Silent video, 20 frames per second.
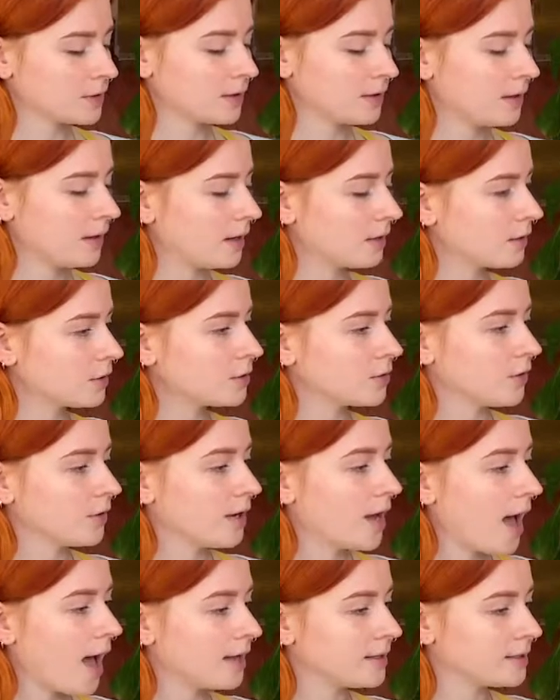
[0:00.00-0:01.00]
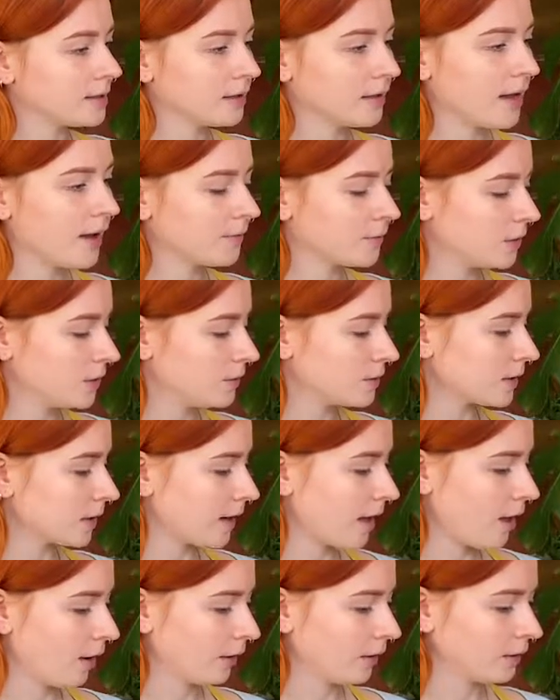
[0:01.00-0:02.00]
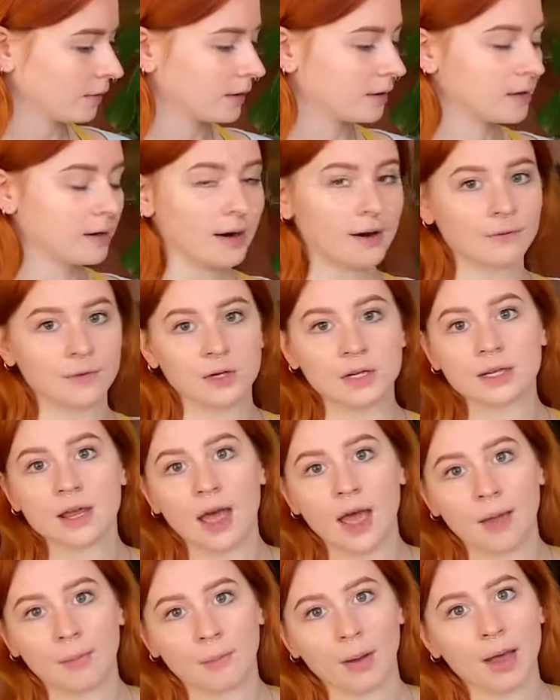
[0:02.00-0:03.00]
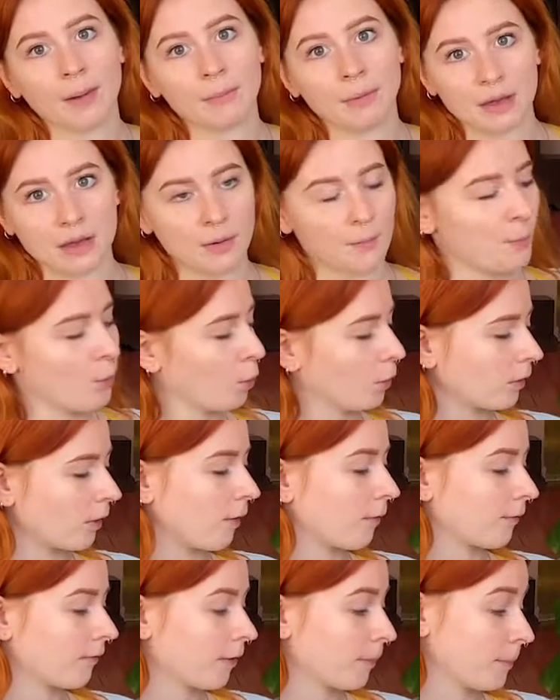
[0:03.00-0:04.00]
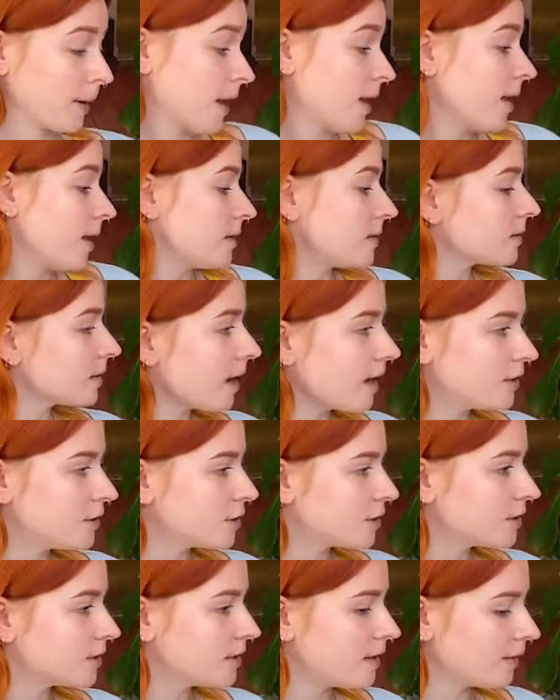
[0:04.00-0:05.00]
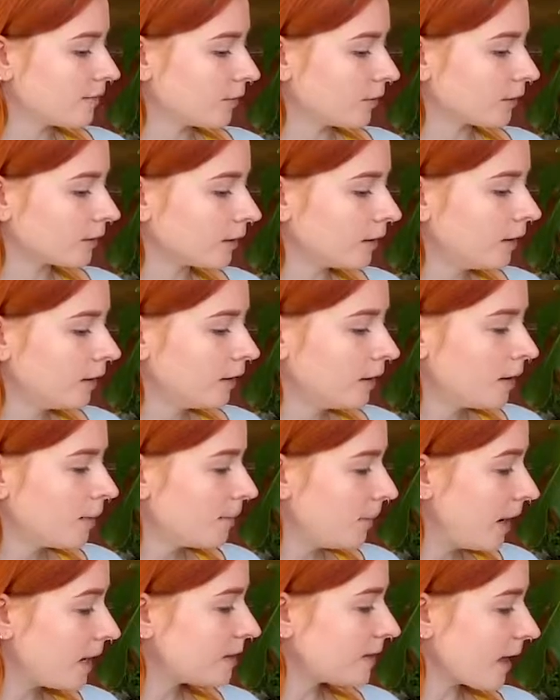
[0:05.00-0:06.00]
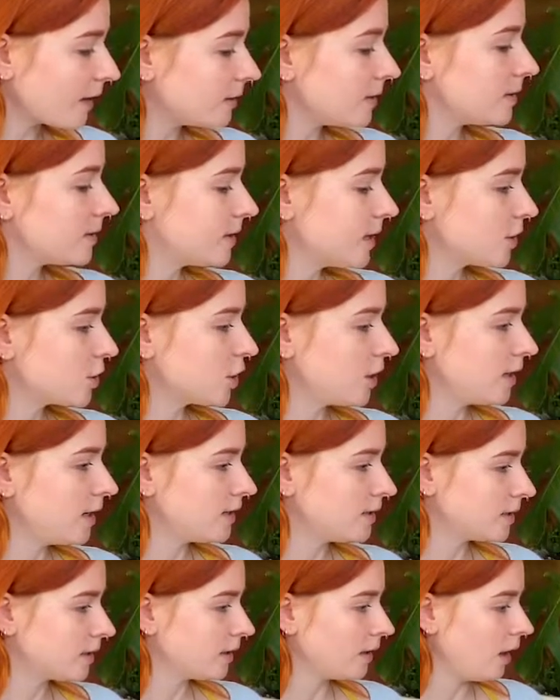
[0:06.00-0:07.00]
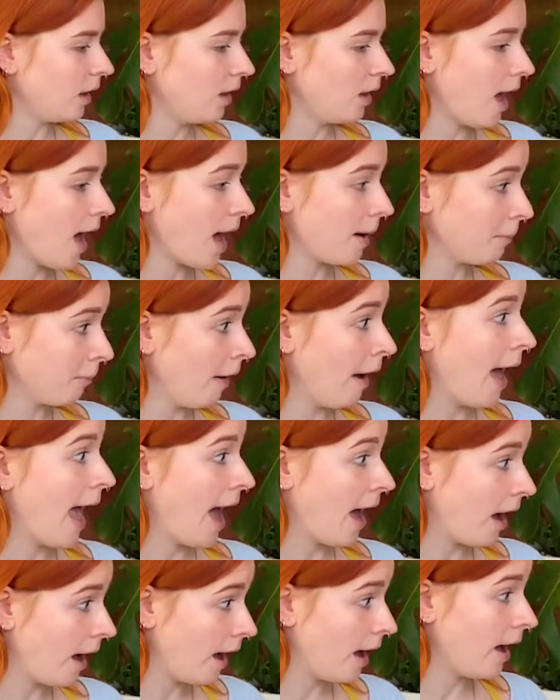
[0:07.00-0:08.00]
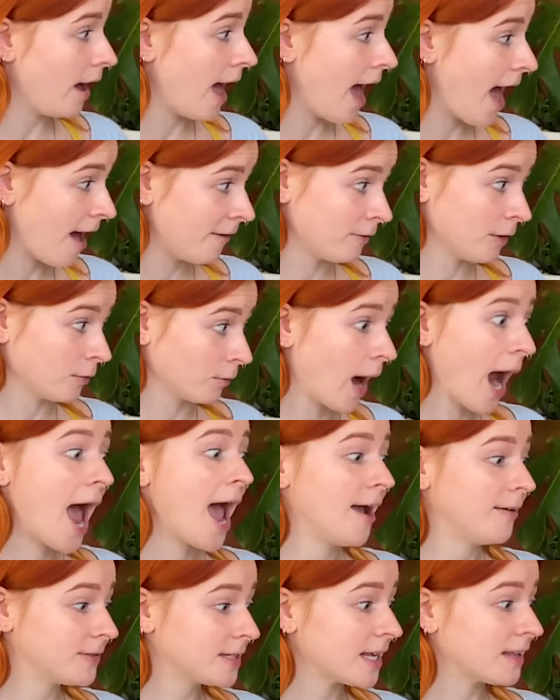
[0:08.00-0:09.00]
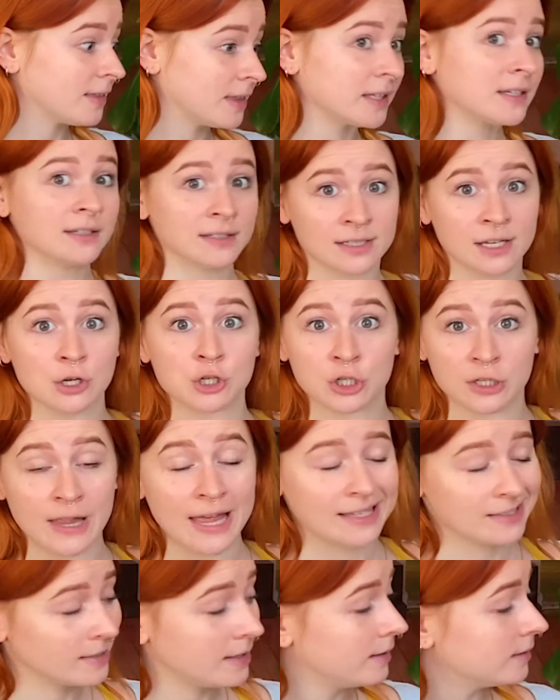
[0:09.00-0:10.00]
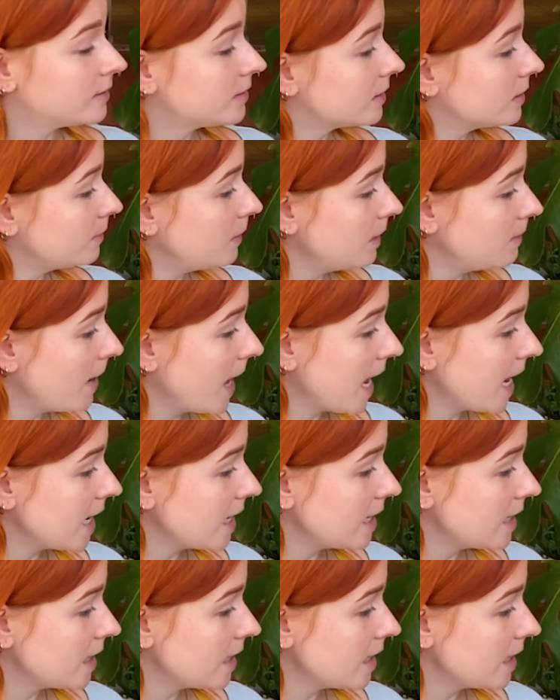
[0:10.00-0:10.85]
in the industry, I still have to use a calculator every time I make a pour over because I just never make that decision until I have arrived at the decision that needs to be made.